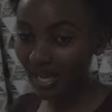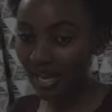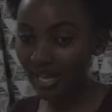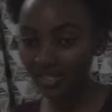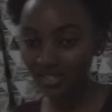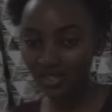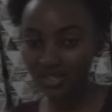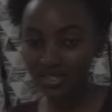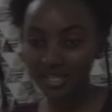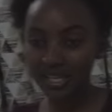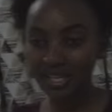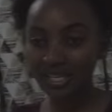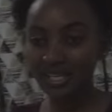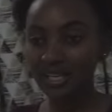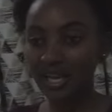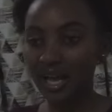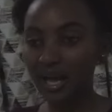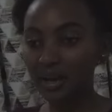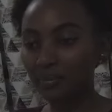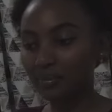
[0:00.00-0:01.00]
I just
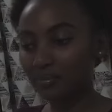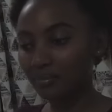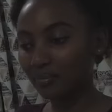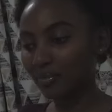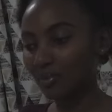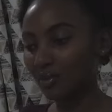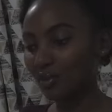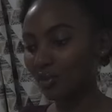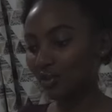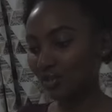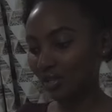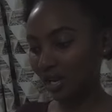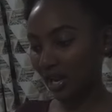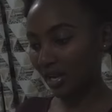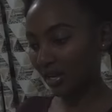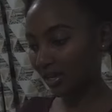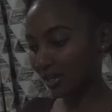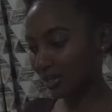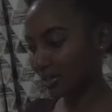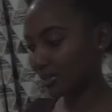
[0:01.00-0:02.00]
said, you
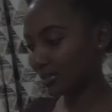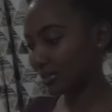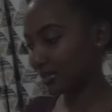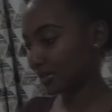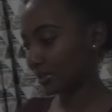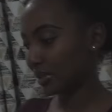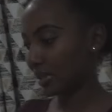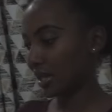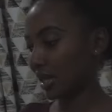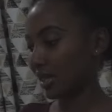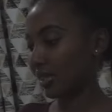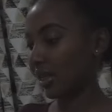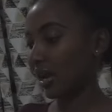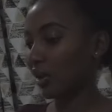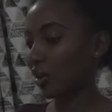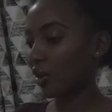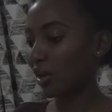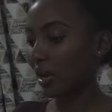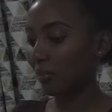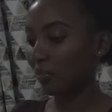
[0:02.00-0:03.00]
tried. Thank
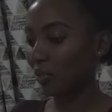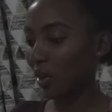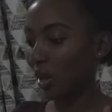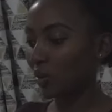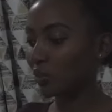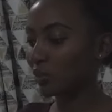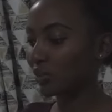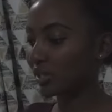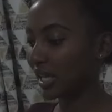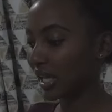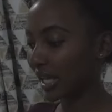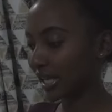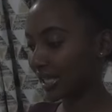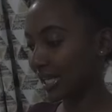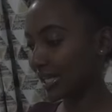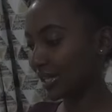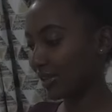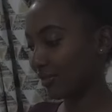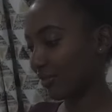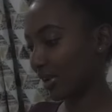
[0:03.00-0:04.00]
God, I'm the one who
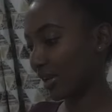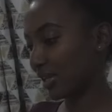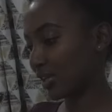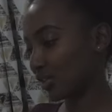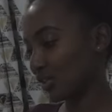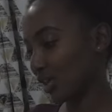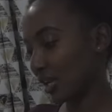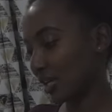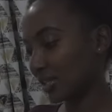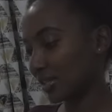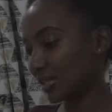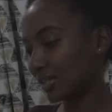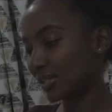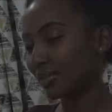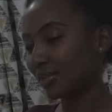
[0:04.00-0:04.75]
selected the furniture.